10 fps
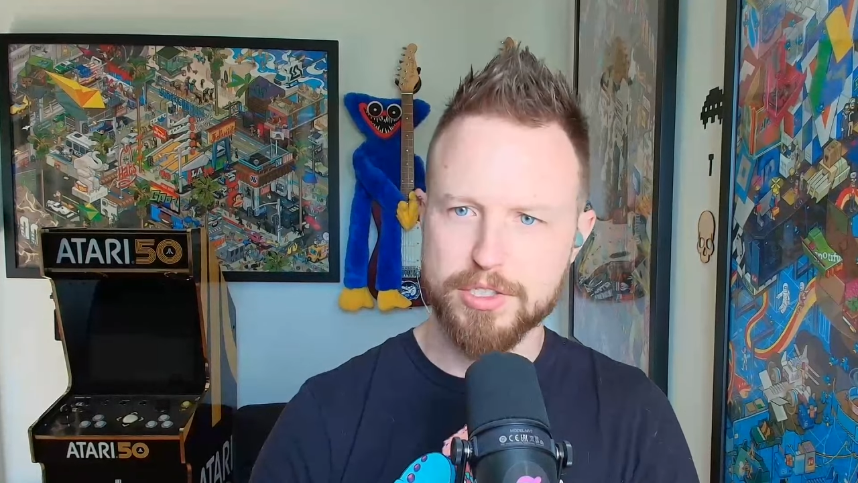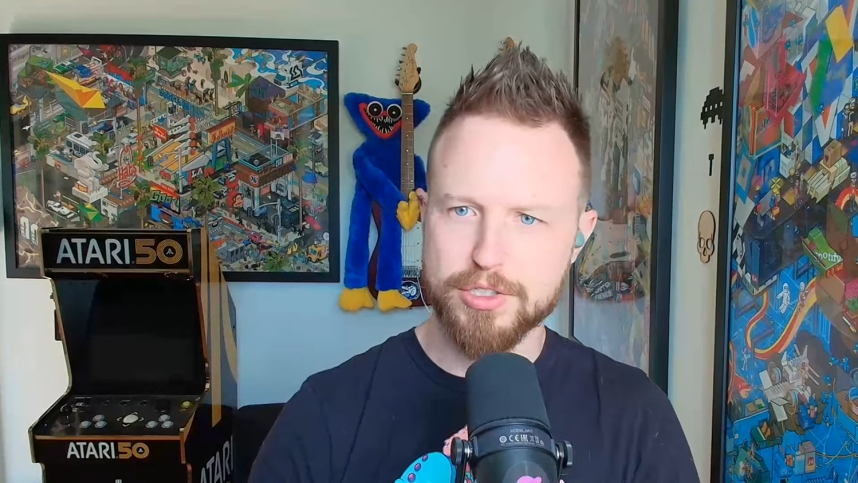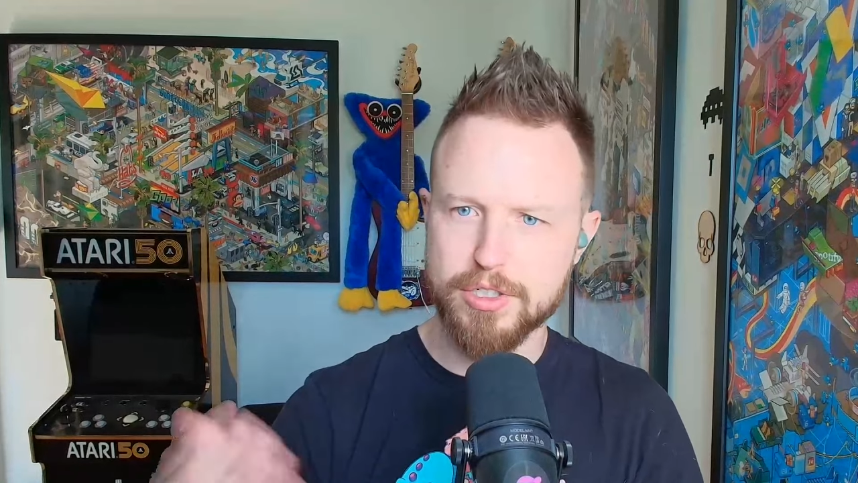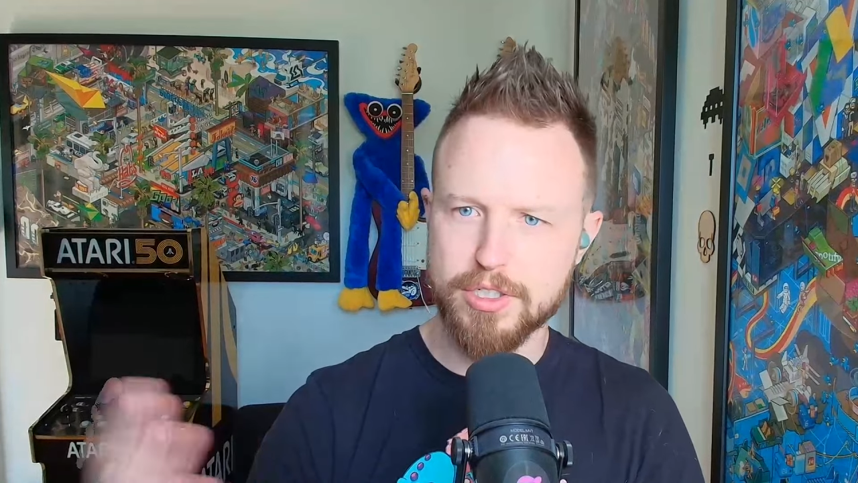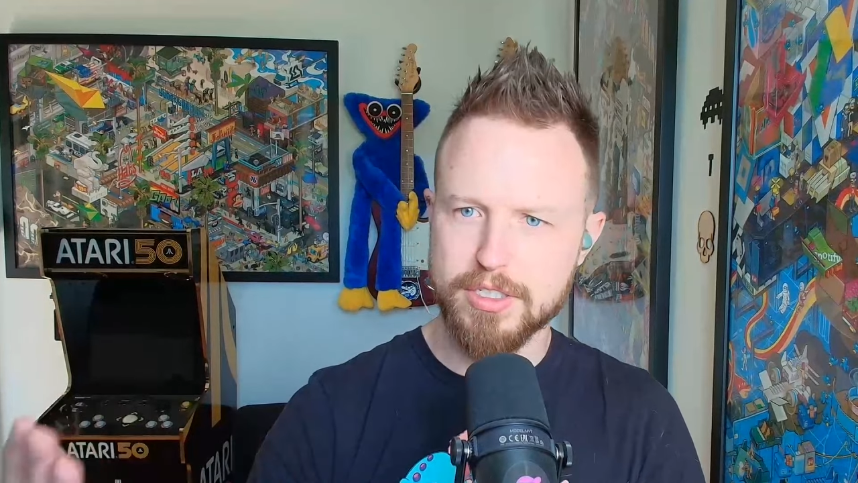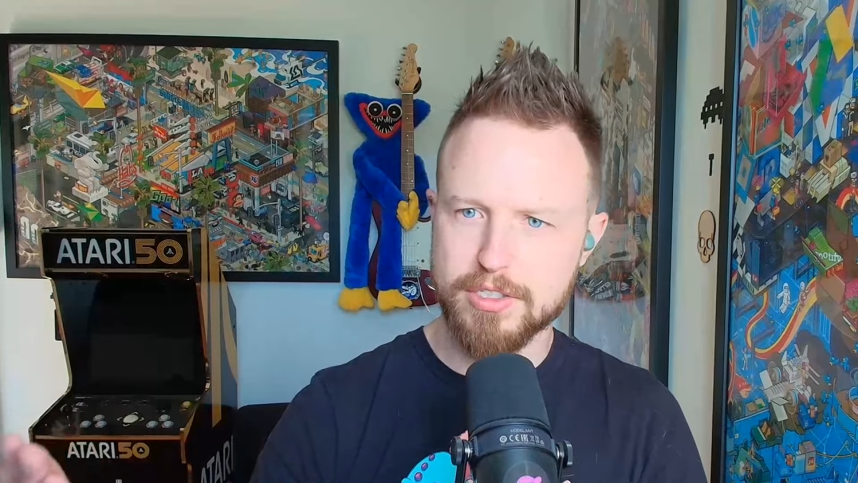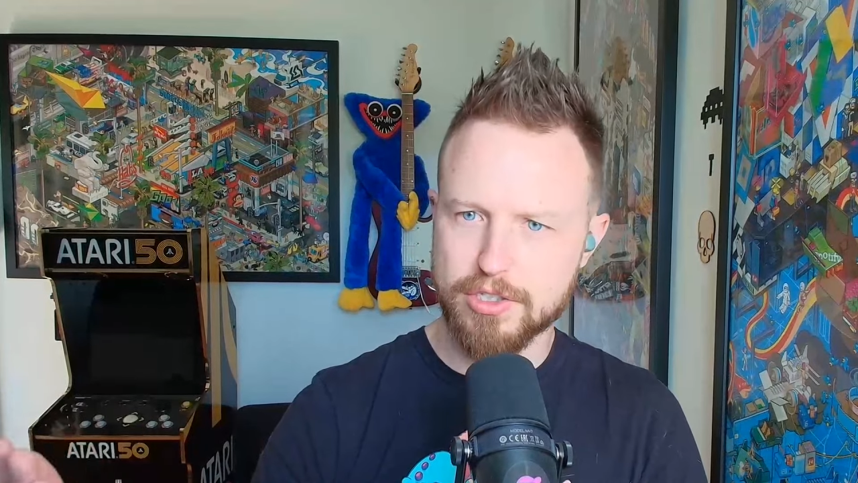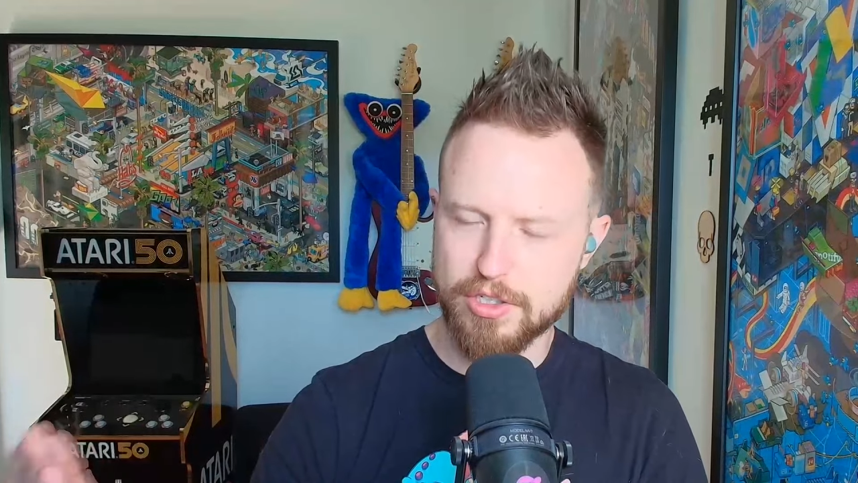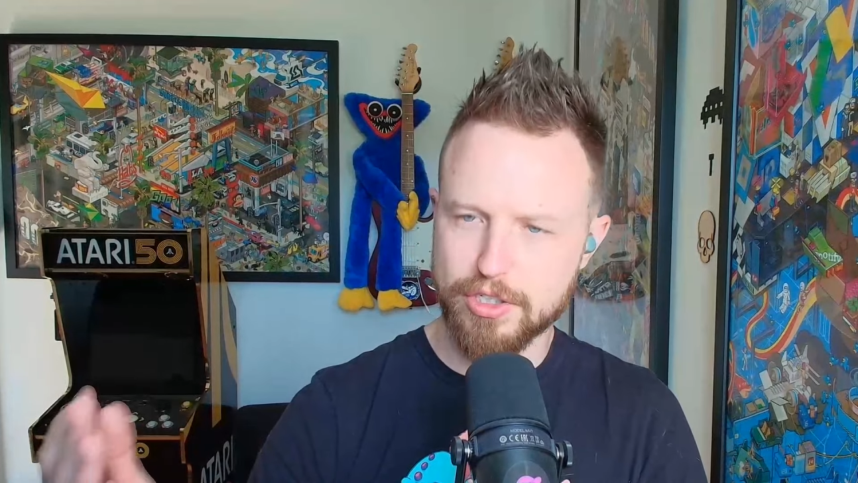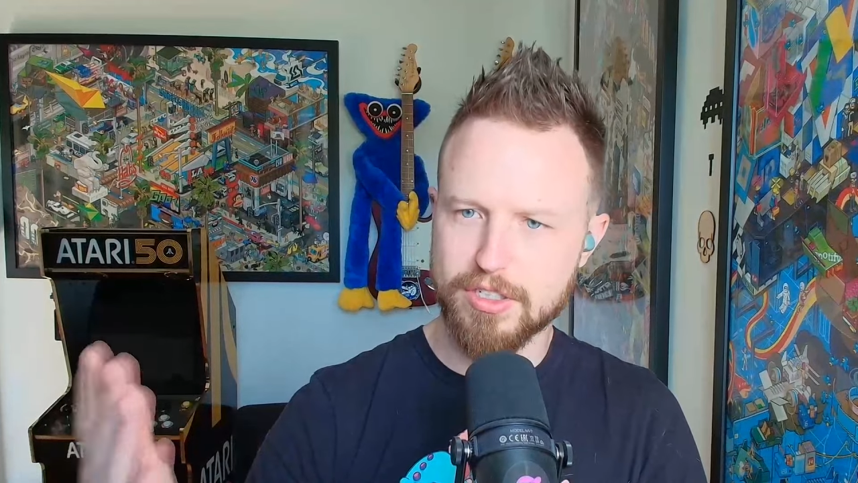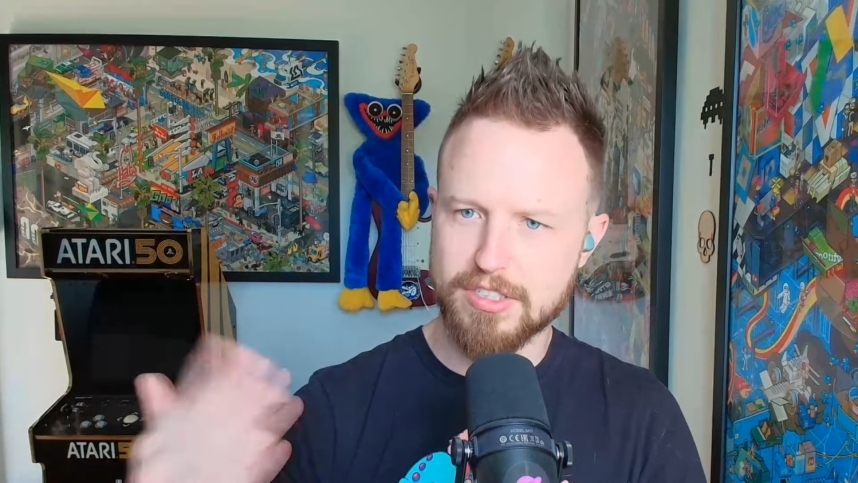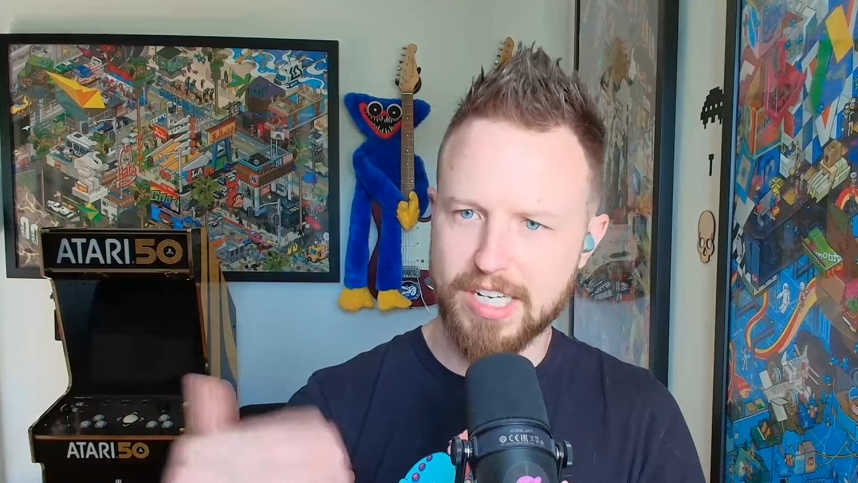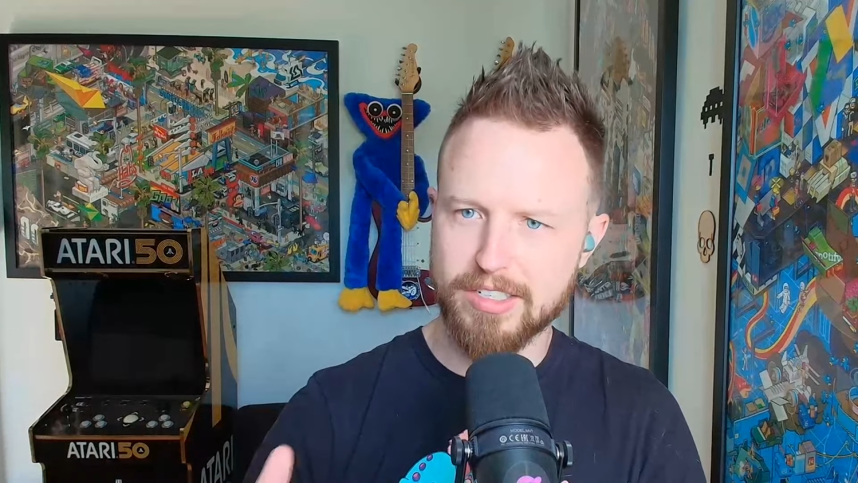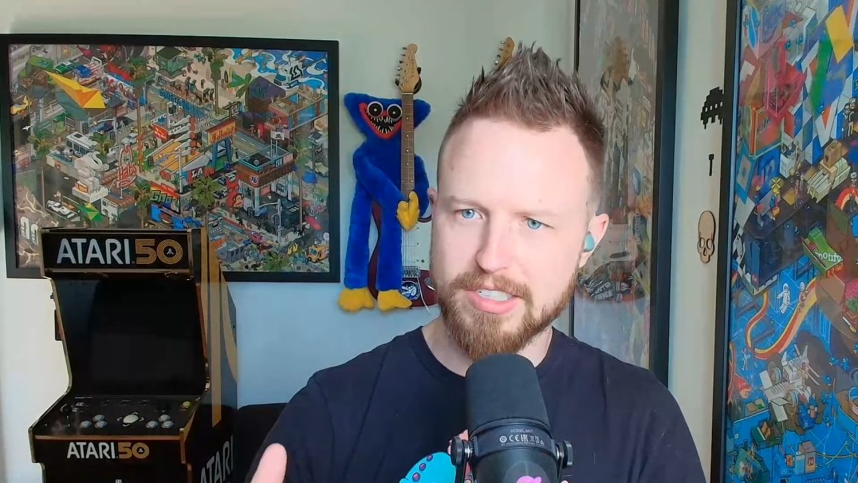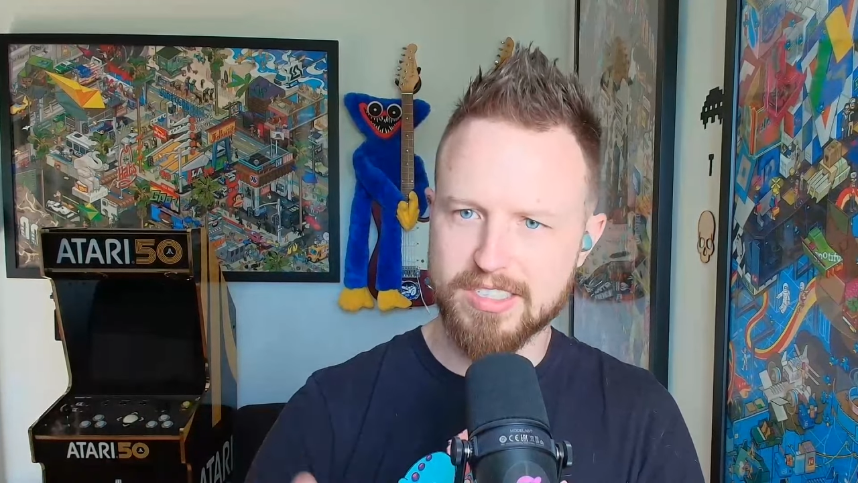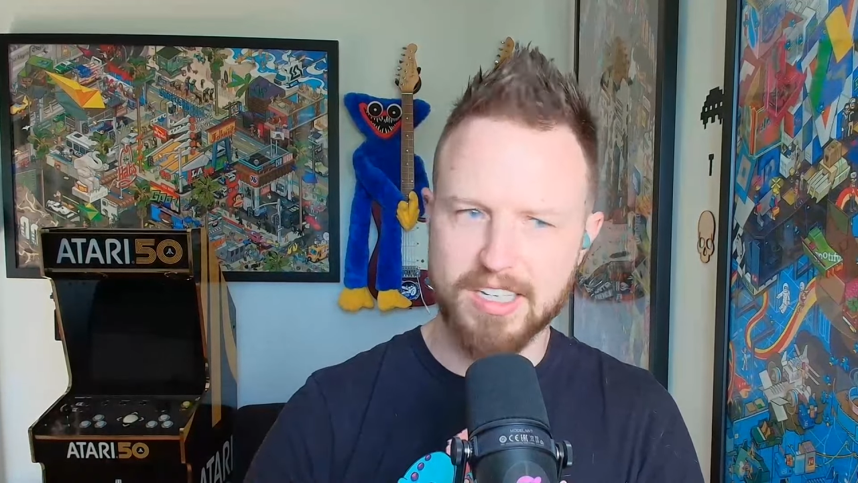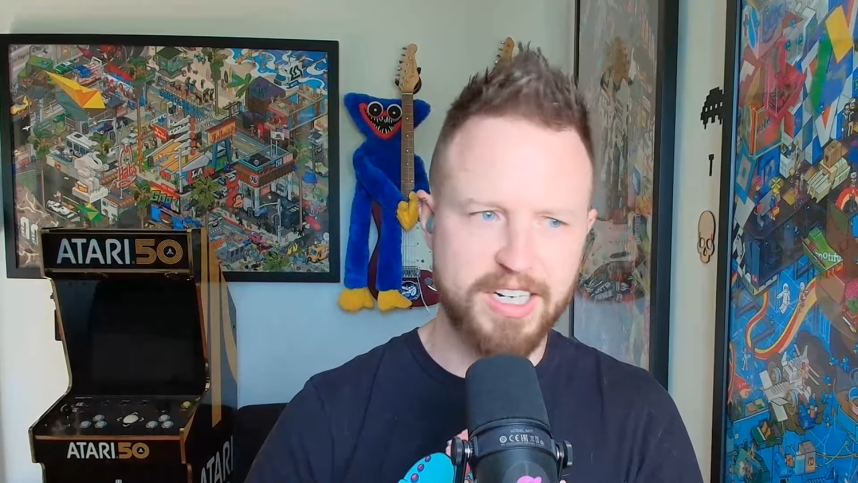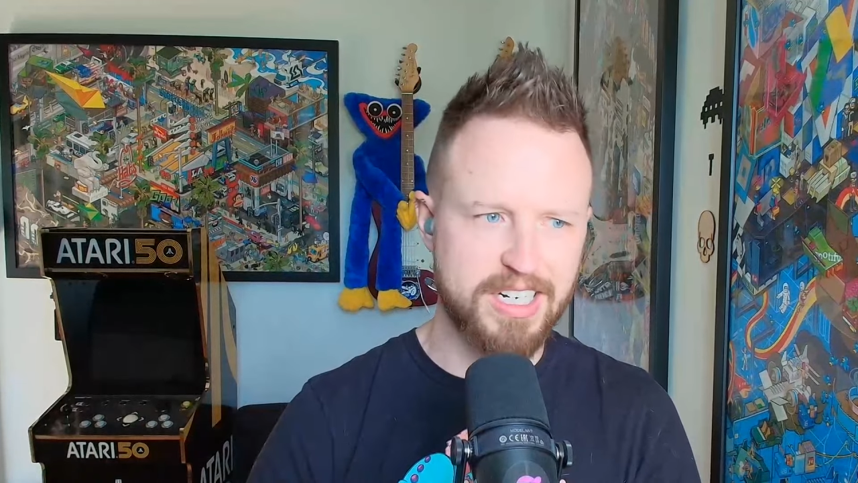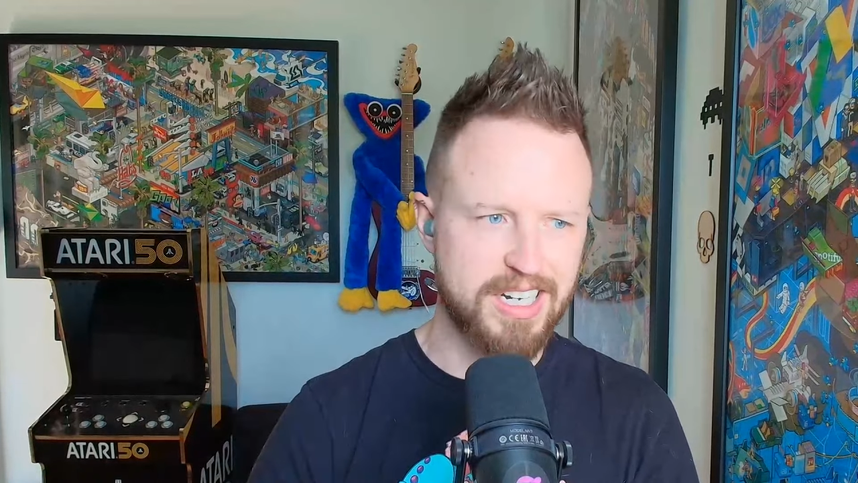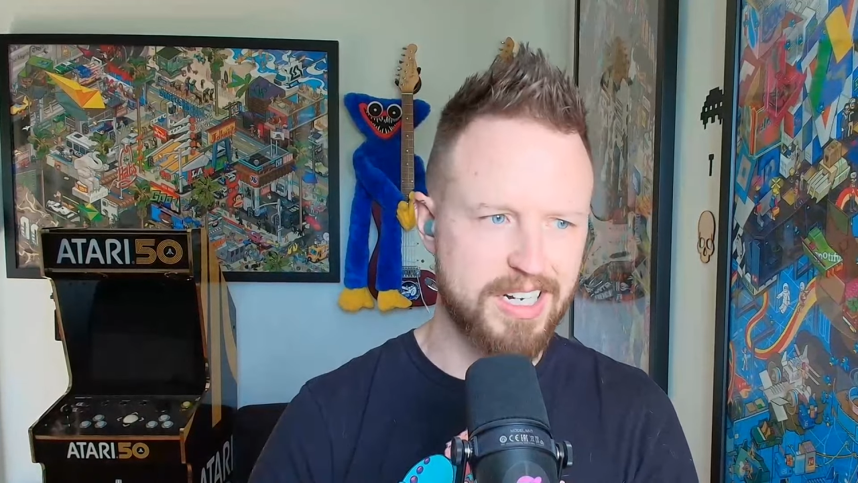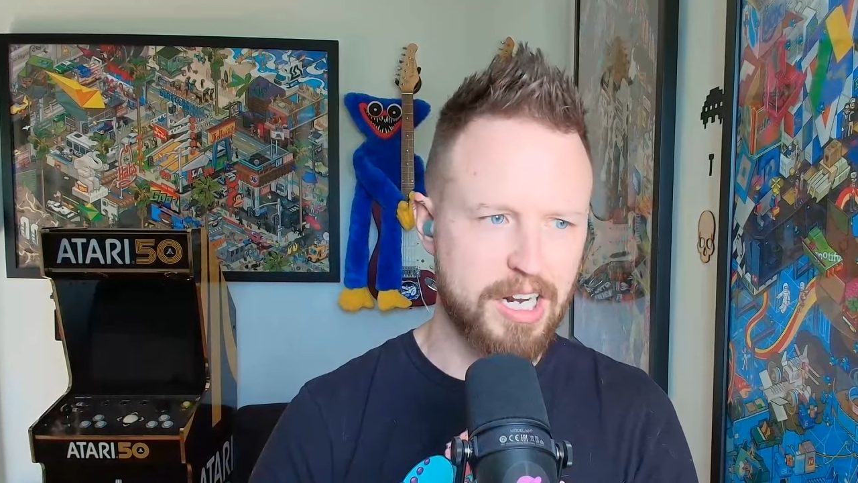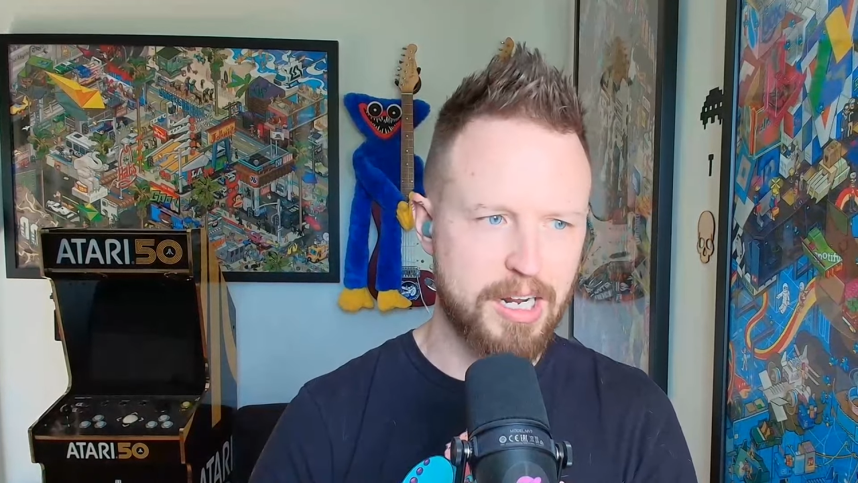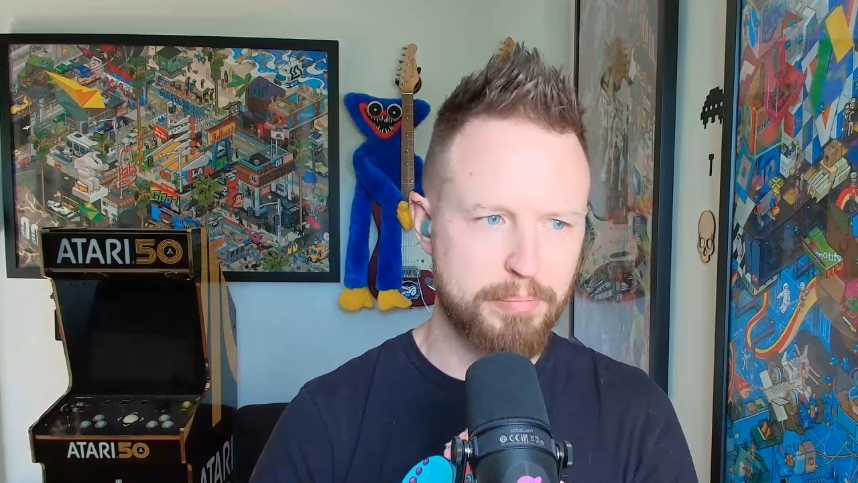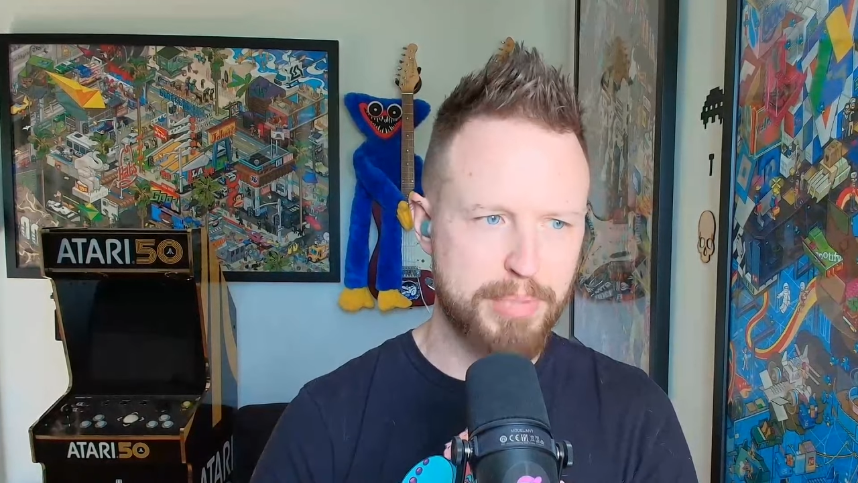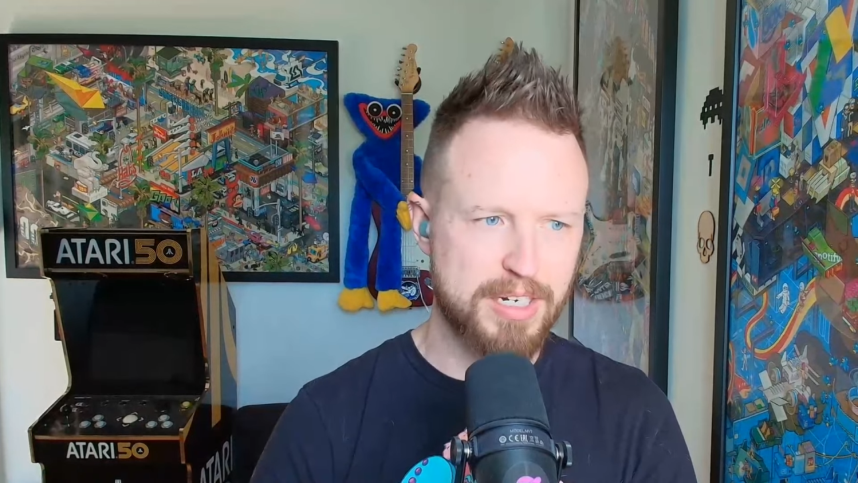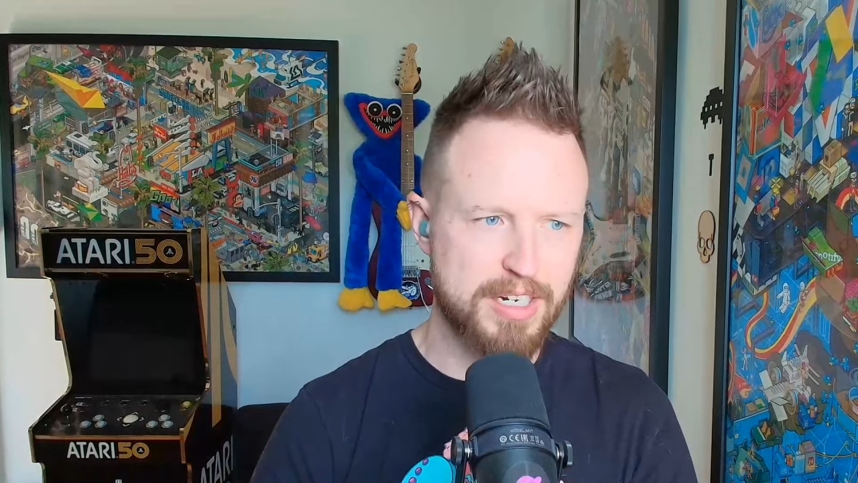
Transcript: you could start your entire design and not pick